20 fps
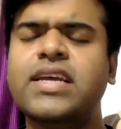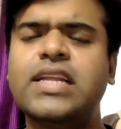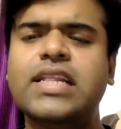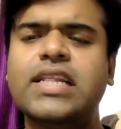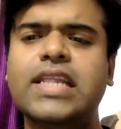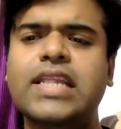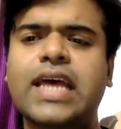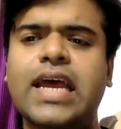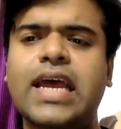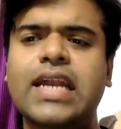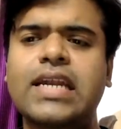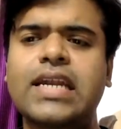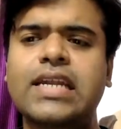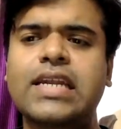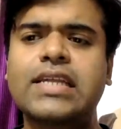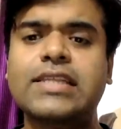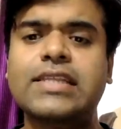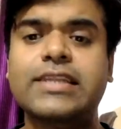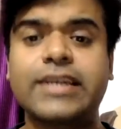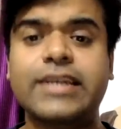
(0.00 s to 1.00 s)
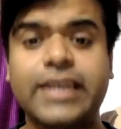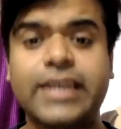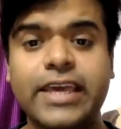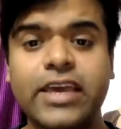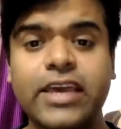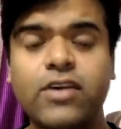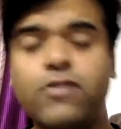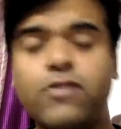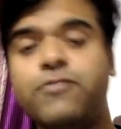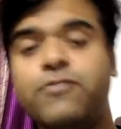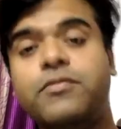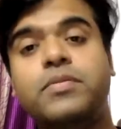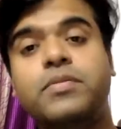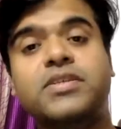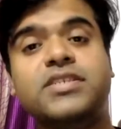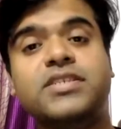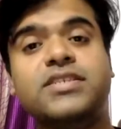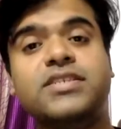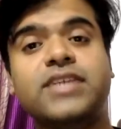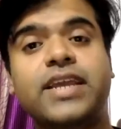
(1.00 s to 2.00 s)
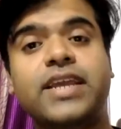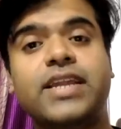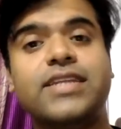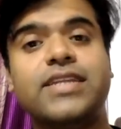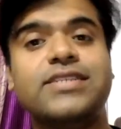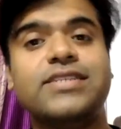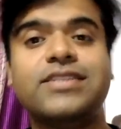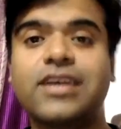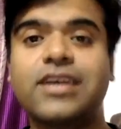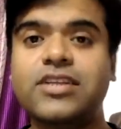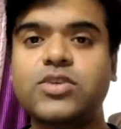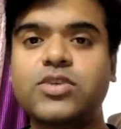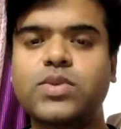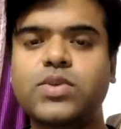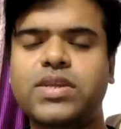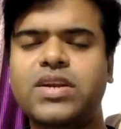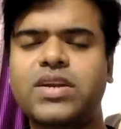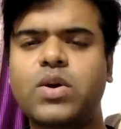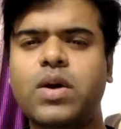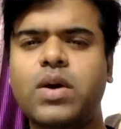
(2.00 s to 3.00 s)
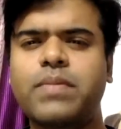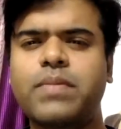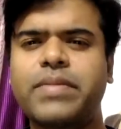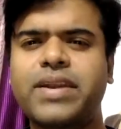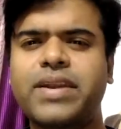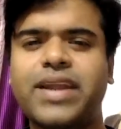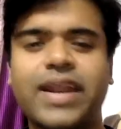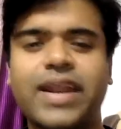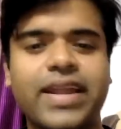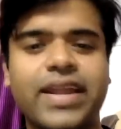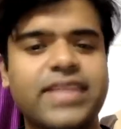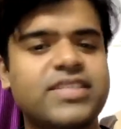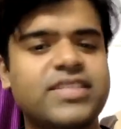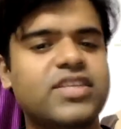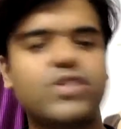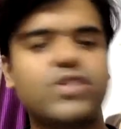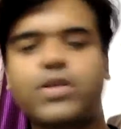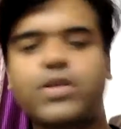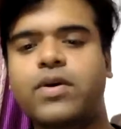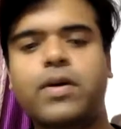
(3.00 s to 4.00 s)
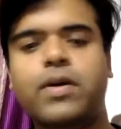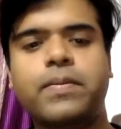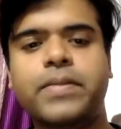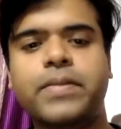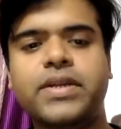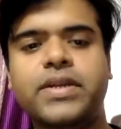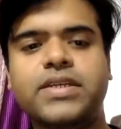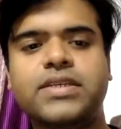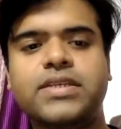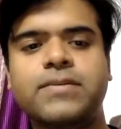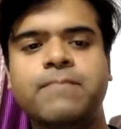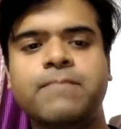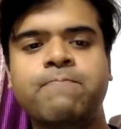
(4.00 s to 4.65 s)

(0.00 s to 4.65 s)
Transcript: that the day of a business analyst starts with the requirement and ends with the requirement.